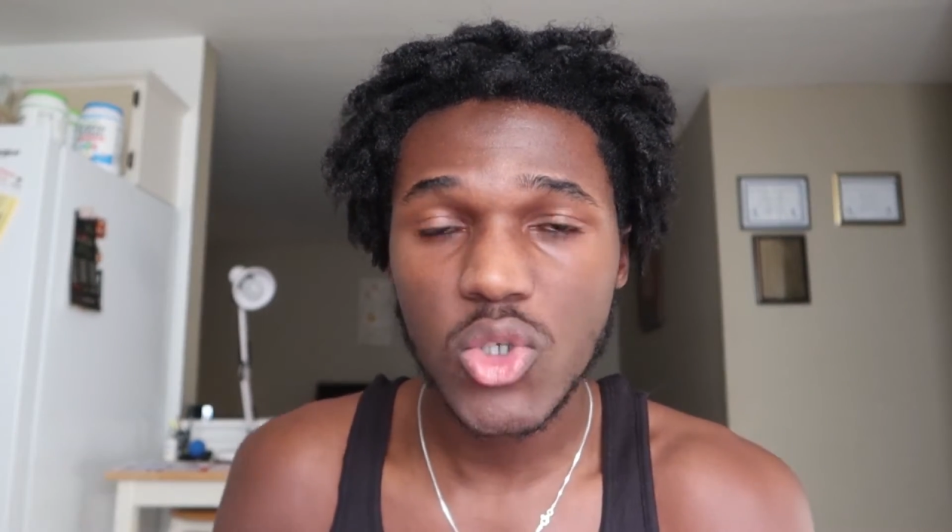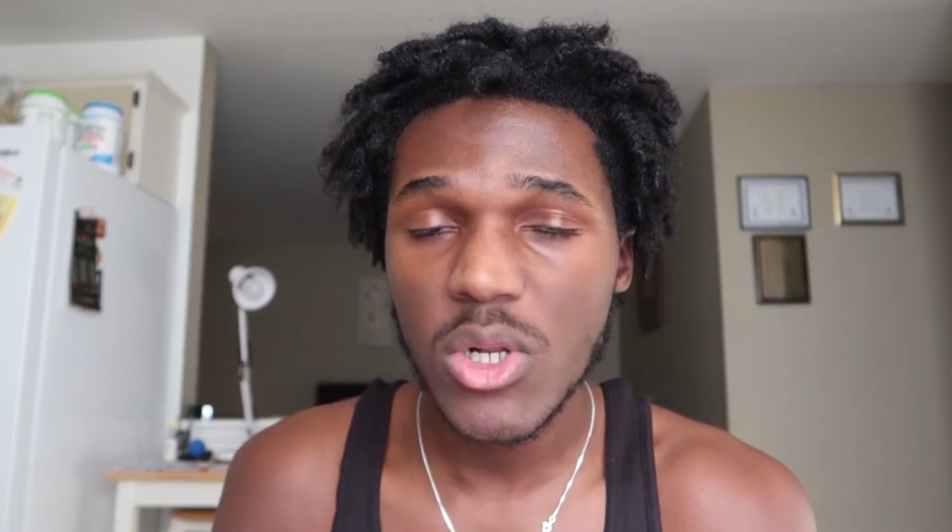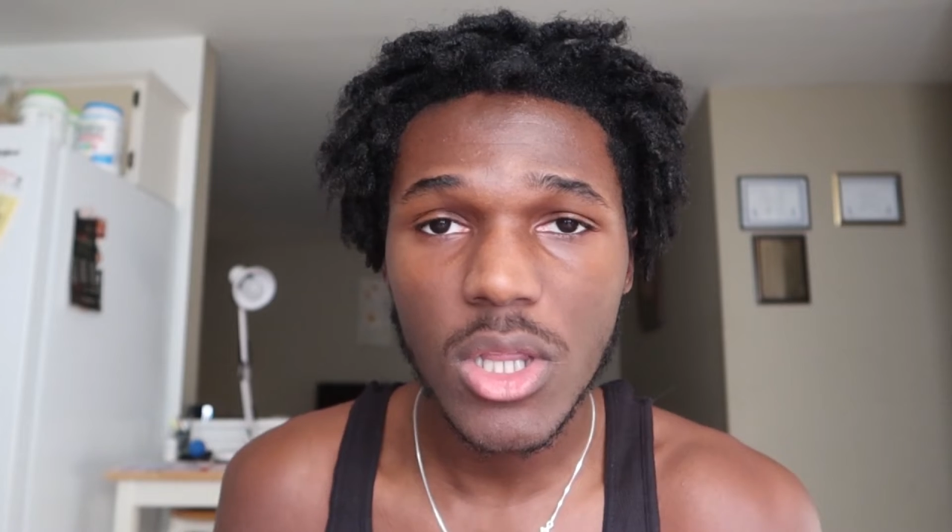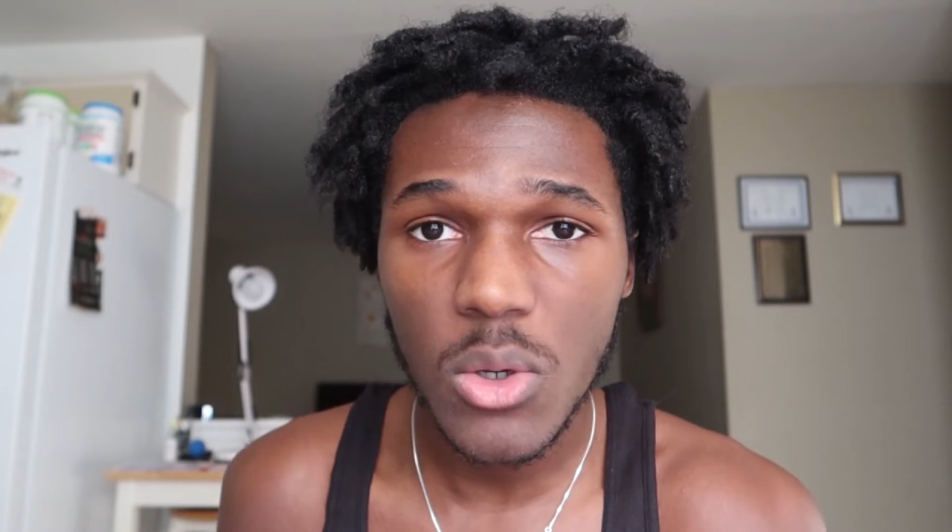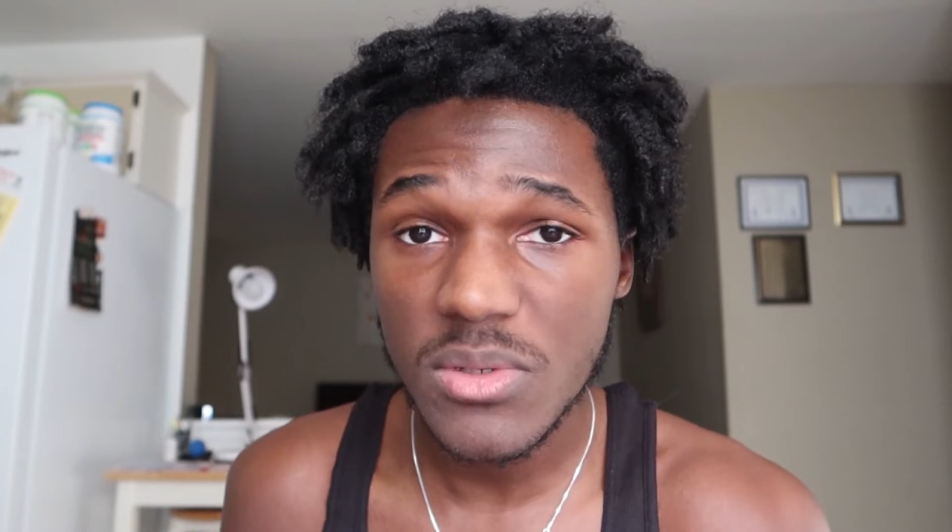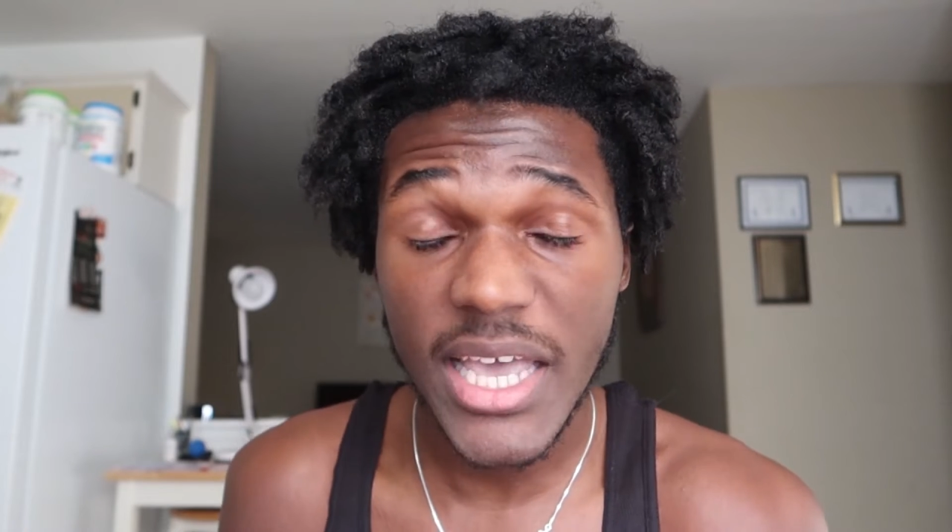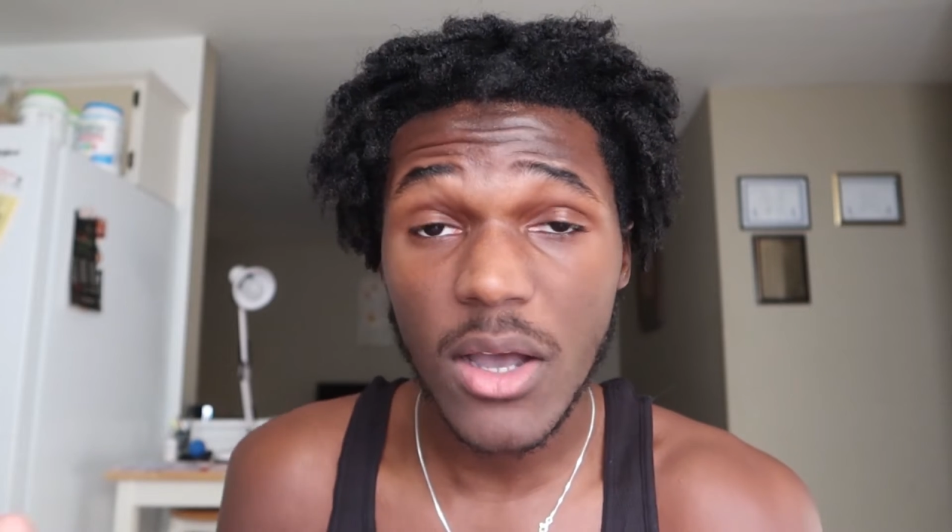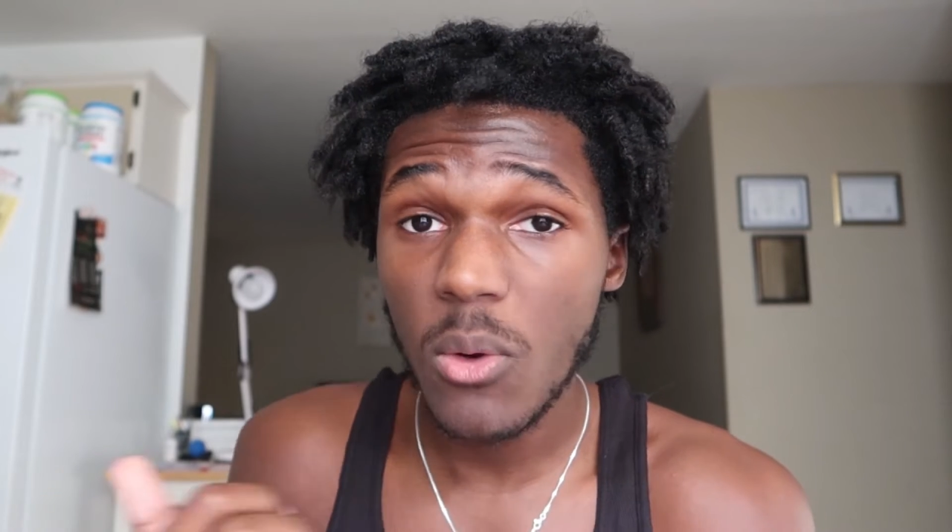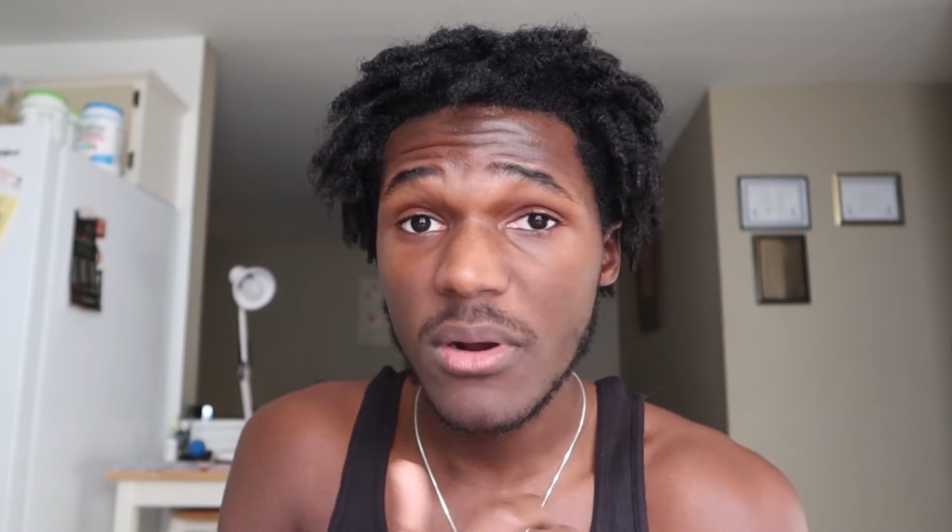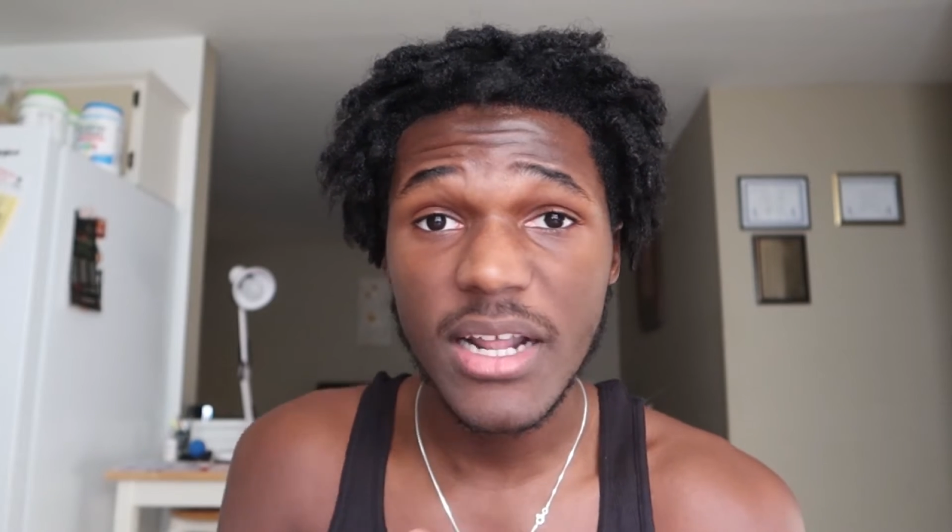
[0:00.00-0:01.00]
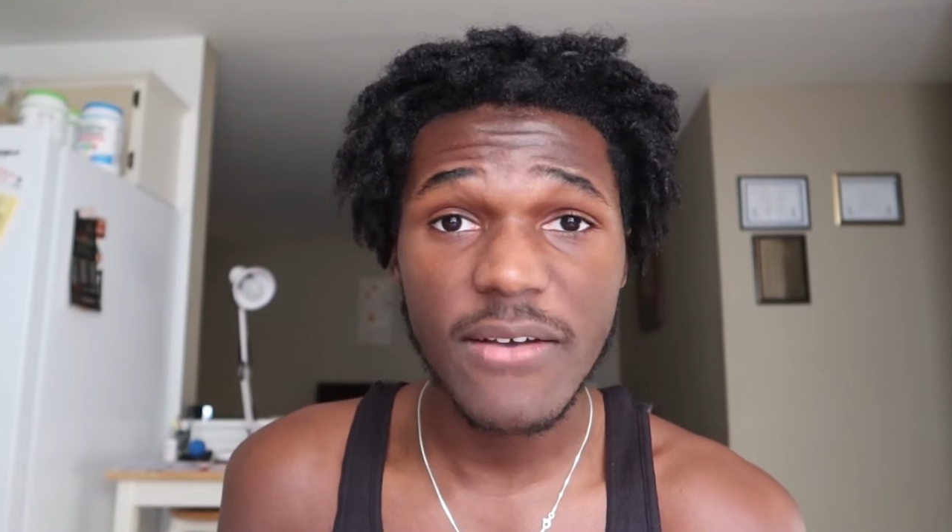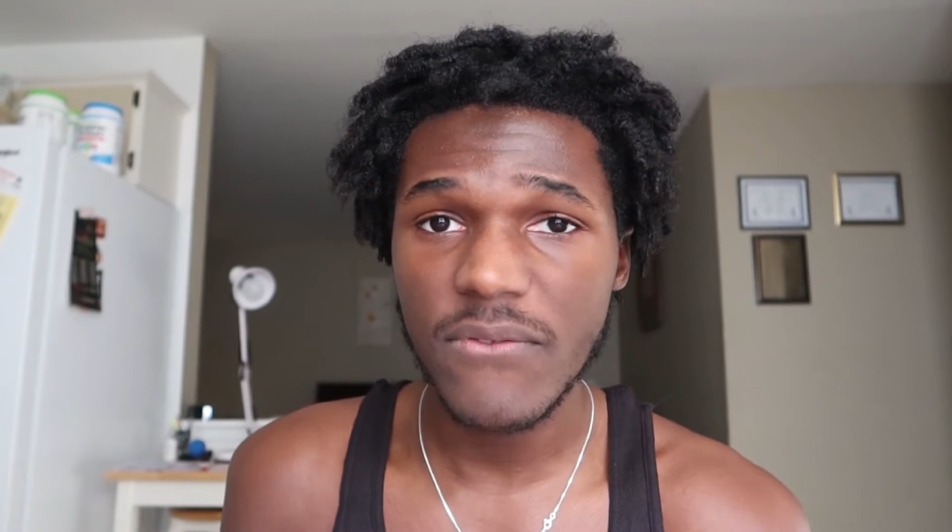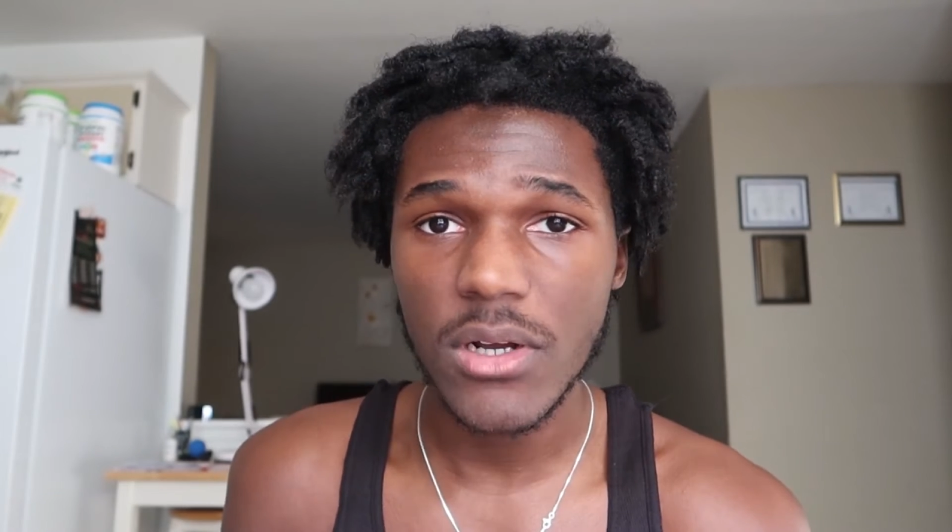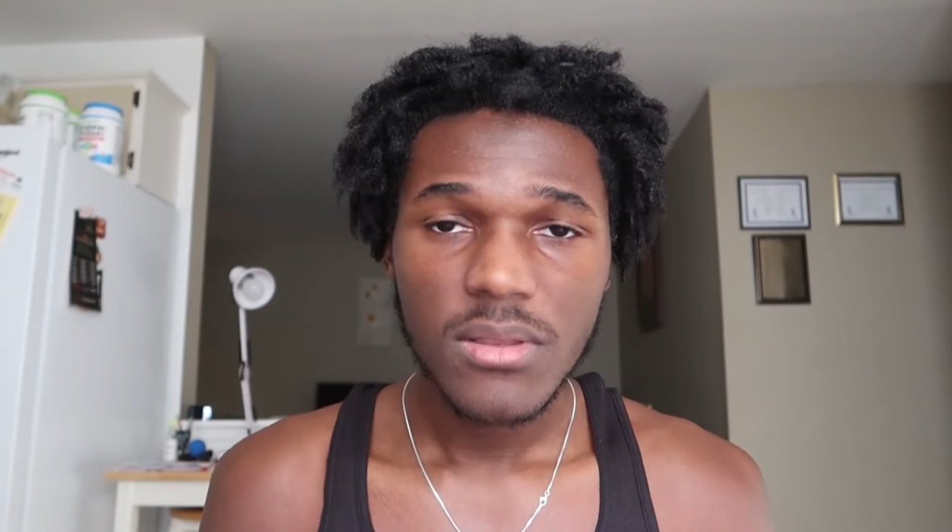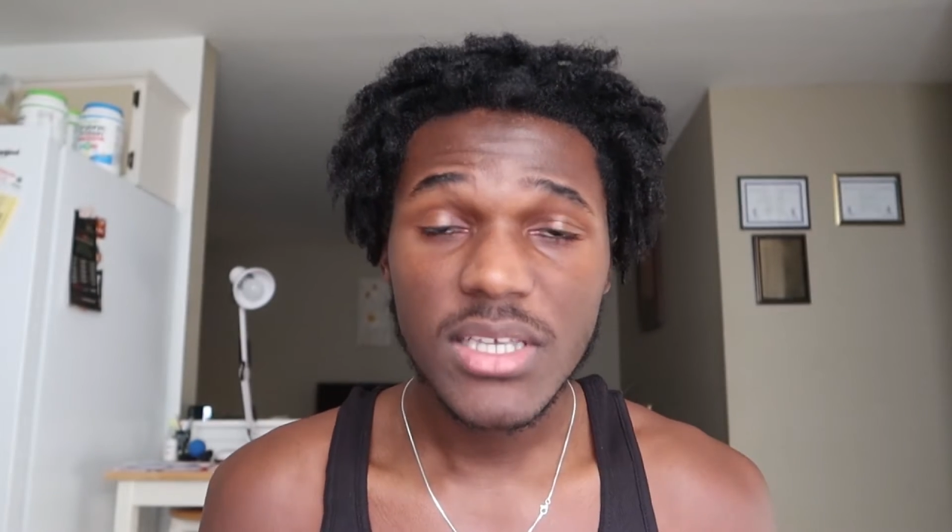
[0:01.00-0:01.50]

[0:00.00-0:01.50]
student loan debt or whatever.